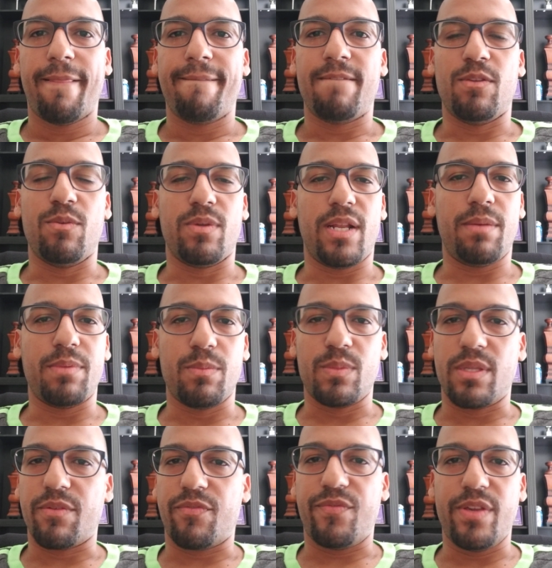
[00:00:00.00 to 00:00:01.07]
You can help them with
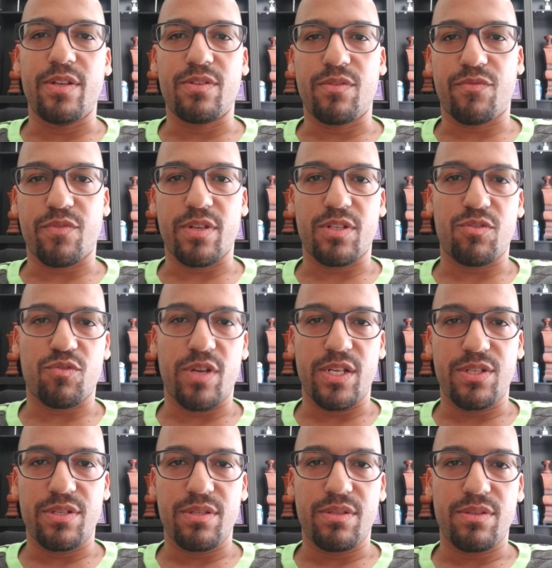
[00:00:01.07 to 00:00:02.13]
their fears and
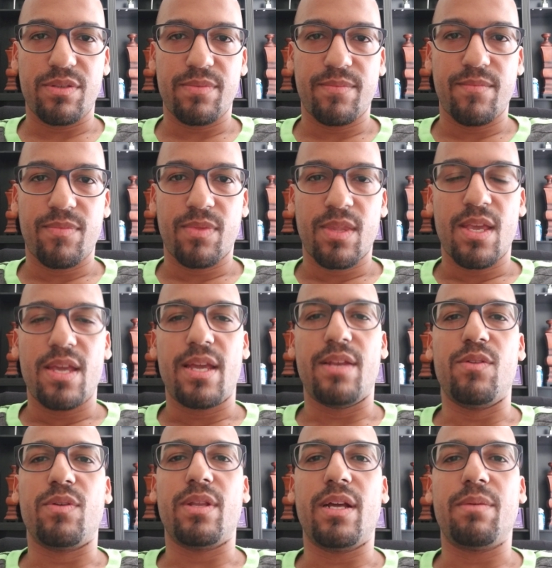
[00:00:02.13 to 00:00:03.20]
frustrations, and
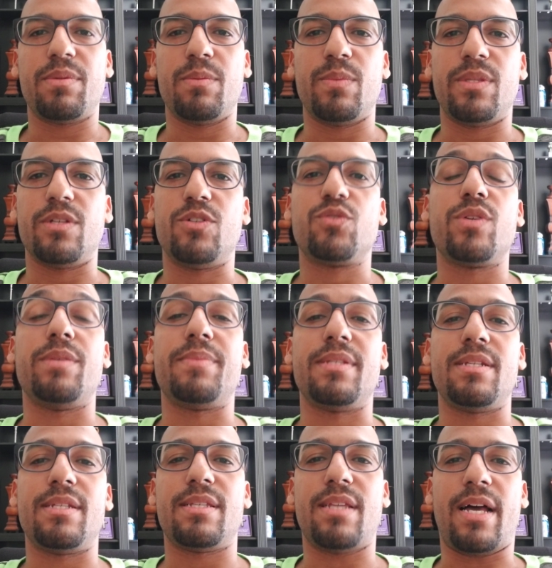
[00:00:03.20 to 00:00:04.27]
you can help them with their dreams and
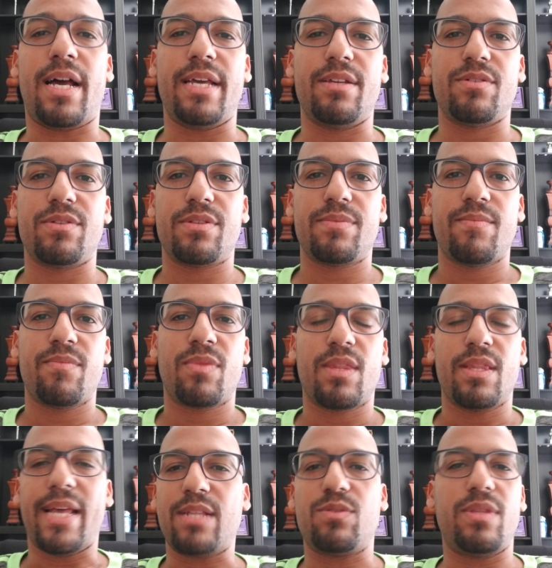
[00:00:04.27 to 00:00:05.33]
desires.
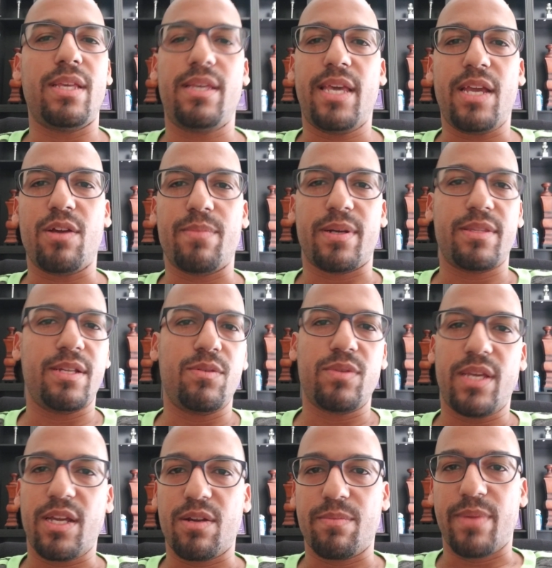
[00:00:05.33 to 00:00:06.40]
That's what they care about. They don't
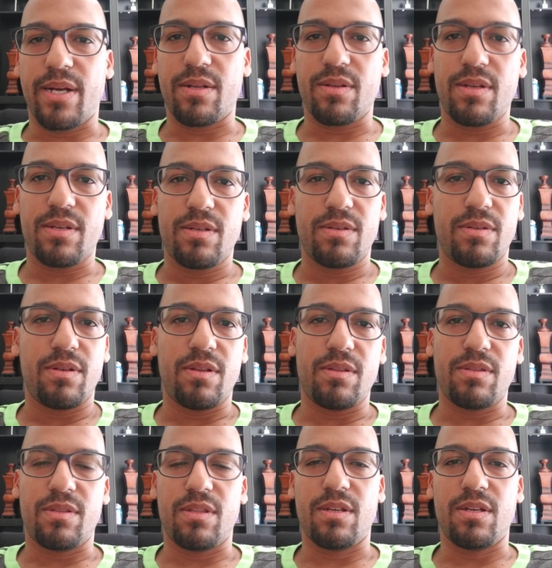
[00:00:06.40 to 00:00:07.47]
care about
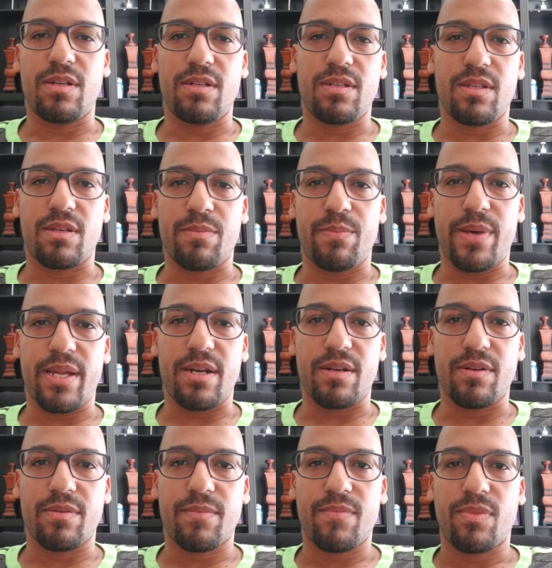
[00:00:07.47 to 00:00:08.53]
the
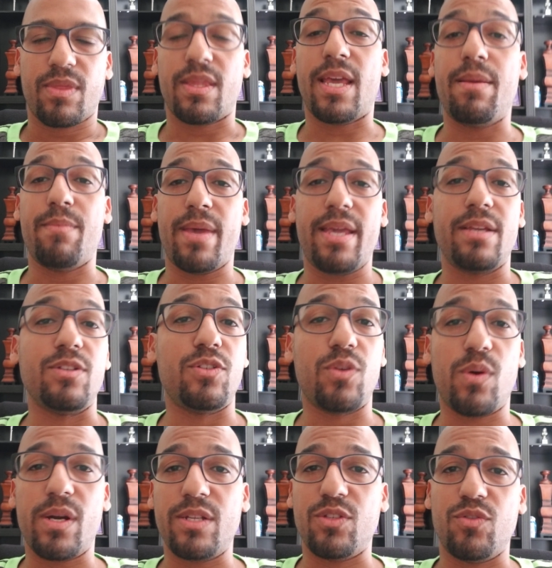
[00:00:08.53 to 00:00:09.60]
competitor. They may
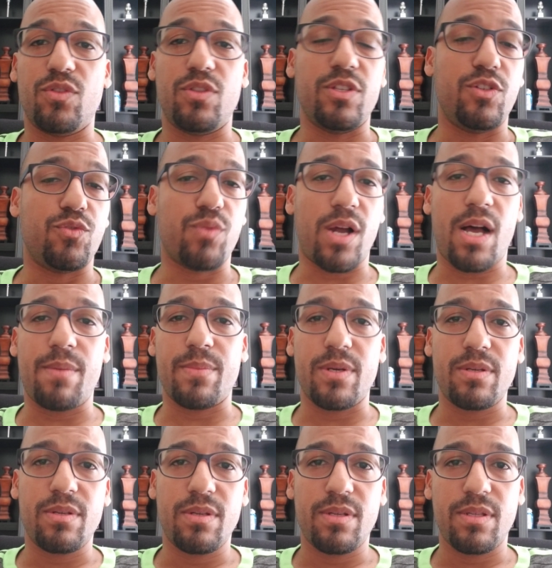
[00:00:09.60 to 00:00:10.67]
enjoy the
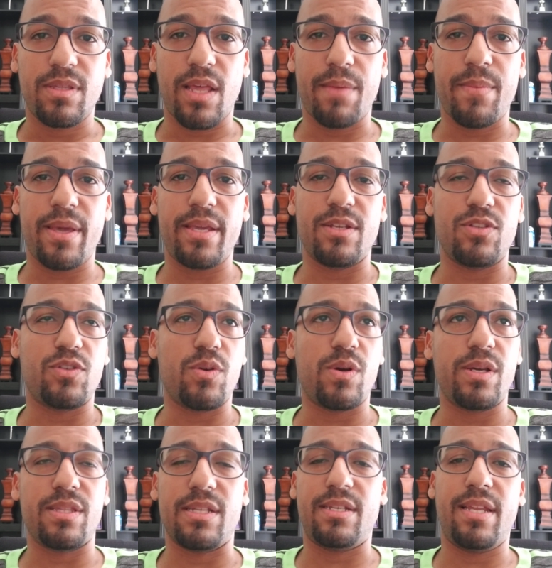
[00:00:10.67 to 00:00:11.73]
drama. They may enjoy
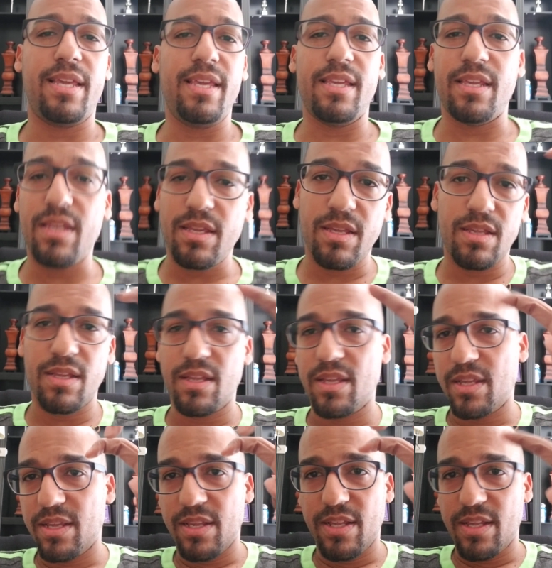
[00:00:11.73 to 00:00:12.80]
the tea,
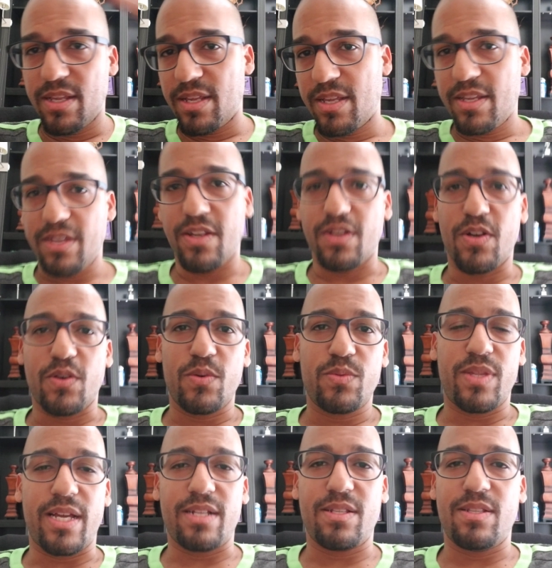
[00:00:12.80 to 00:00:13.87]

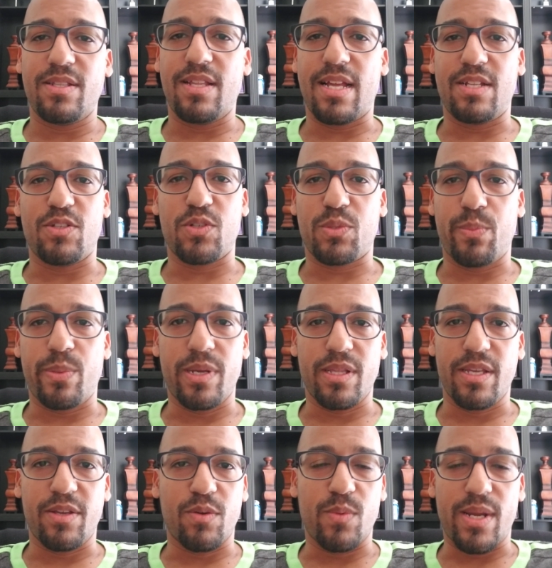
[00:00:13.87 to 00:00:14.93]
that you're
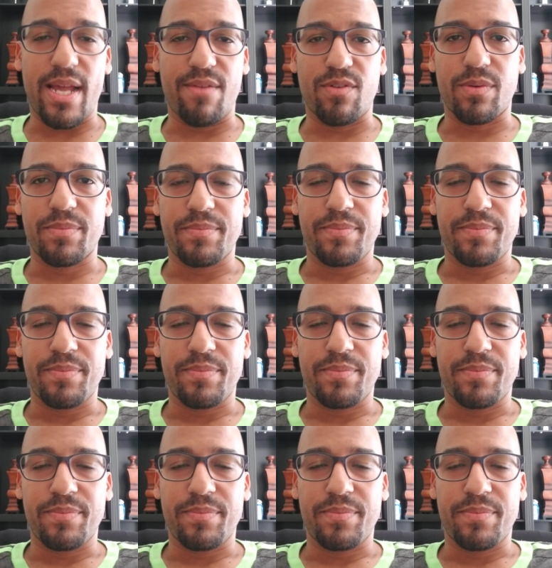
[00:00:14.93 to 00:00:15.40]
spilling or whatever.